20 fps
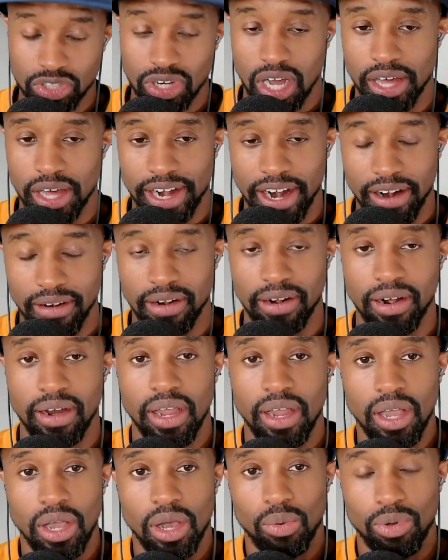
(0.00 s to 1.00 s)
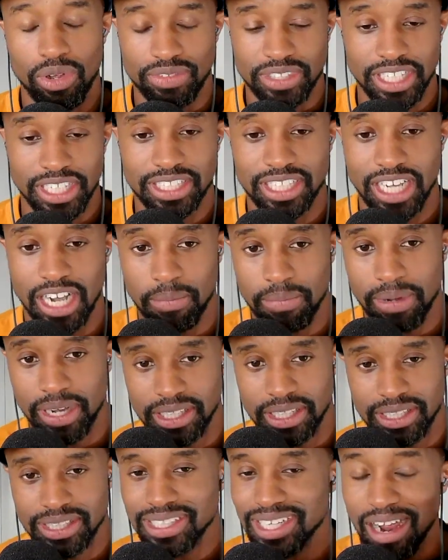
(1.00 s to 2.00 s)
of trial and error with TikTok,
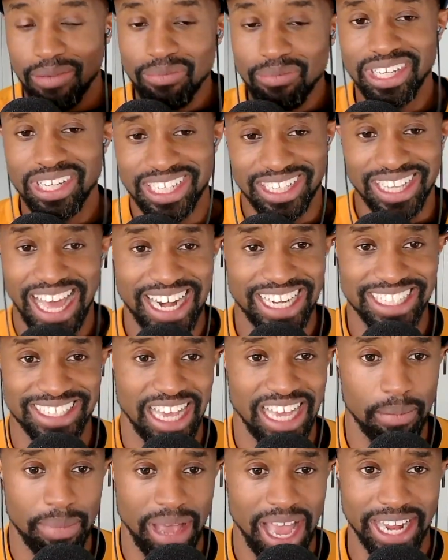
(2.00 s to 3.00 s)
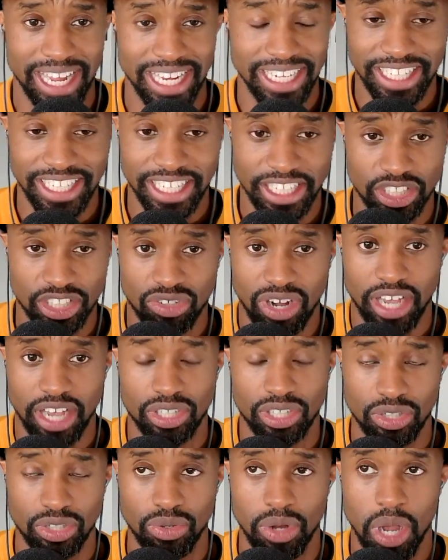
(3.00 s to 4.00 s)
but I'm really glad I sat back and didn't
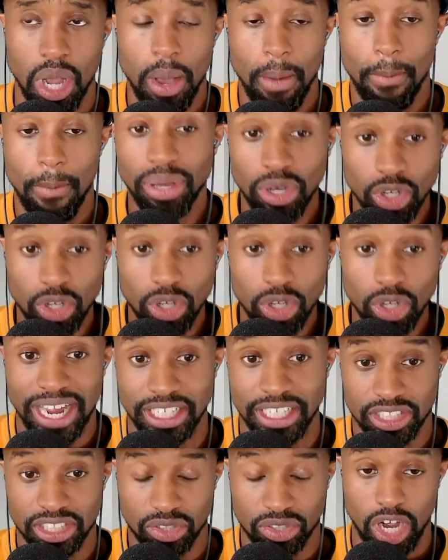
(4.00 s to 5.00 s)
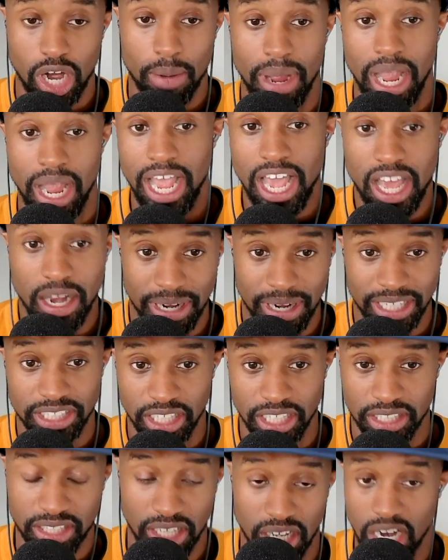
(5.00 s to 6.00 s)
try to build my Instagram and my
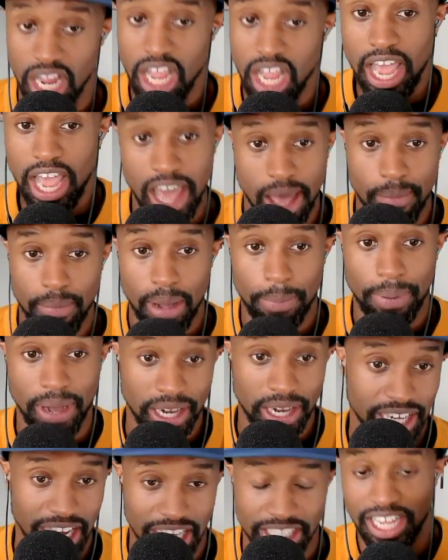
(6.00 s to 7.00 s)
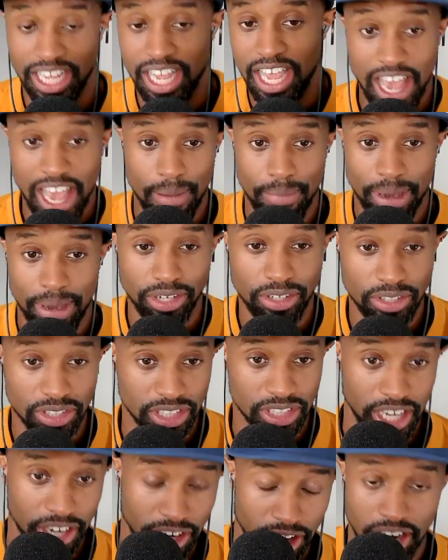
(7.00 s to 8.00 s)
TikTok and my podcast and my
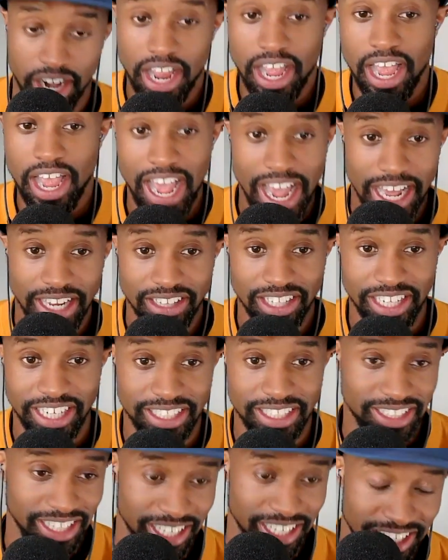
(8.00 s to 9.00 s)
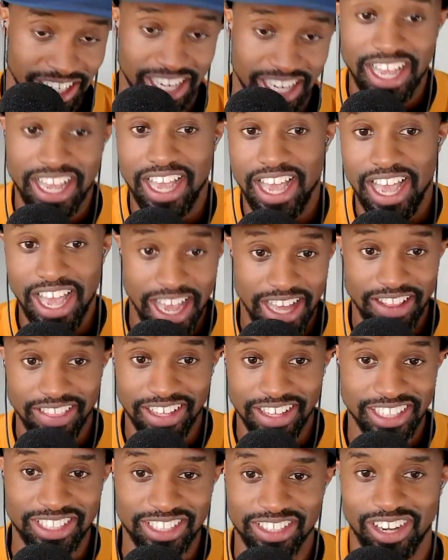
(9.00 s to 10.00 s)
newsletter and LinkedIn
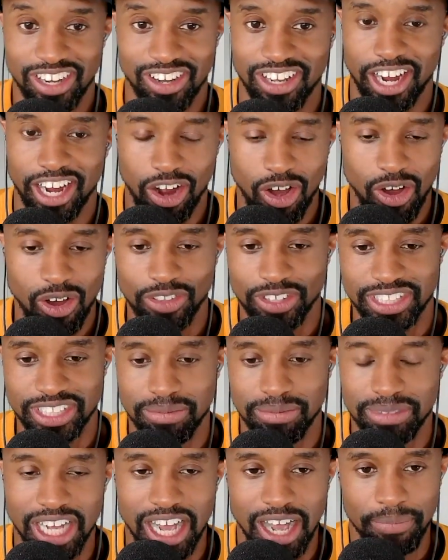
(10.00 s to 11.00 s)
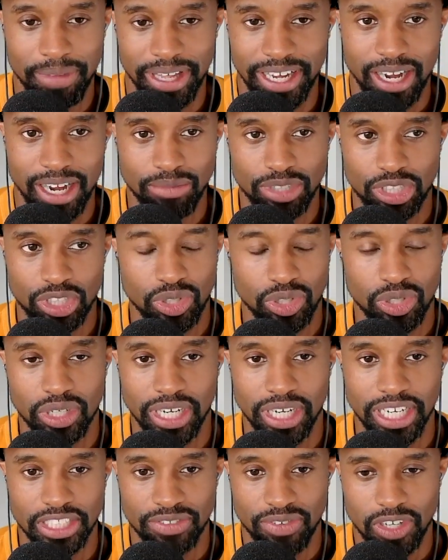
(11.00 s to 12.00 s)
and this, all at the same time. Like, I'm
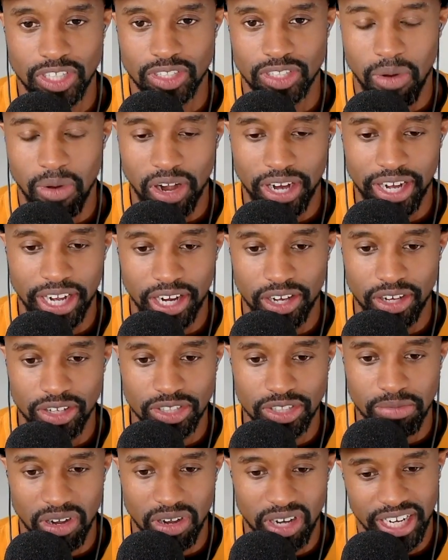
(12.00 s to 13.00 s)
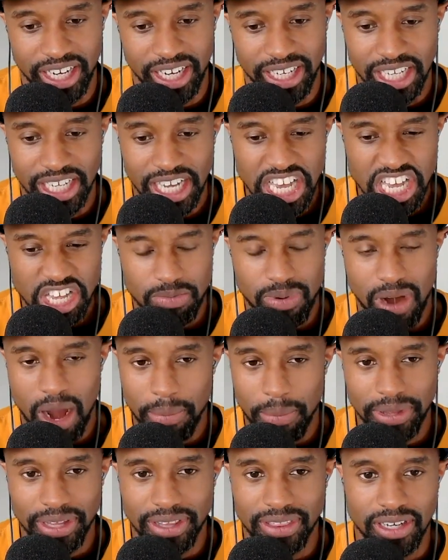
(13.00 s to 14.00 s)
sure as far as marketing goes, marketing is
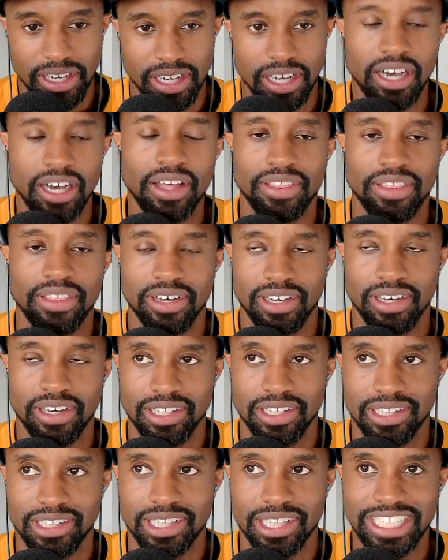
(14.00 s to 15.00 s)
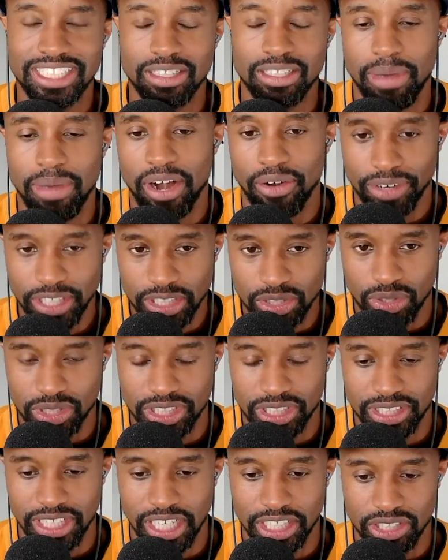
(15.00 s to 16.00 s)
probably the least amount of
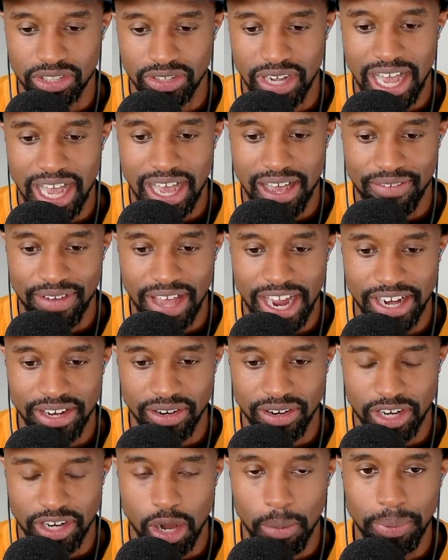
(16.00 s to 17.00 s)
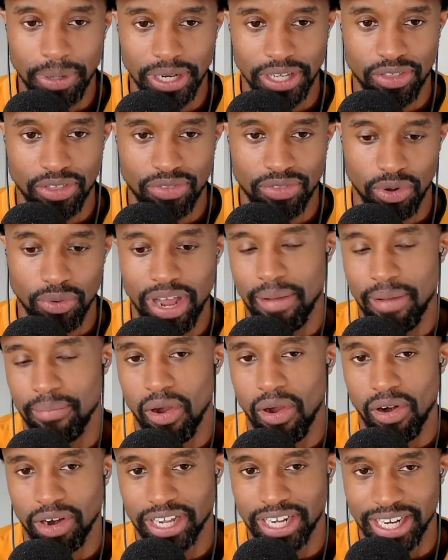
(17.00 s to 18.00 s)
resources that you'll have at your company thrown at
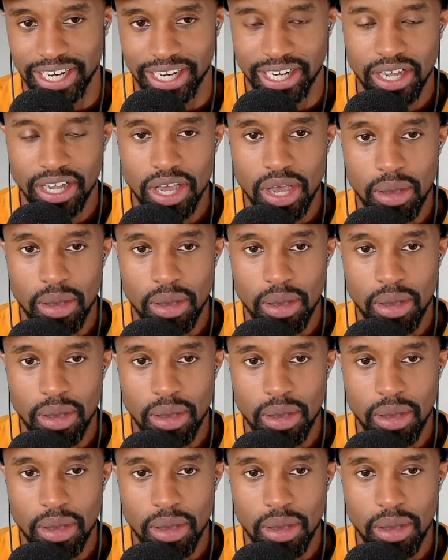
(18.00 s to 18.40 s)
marketing.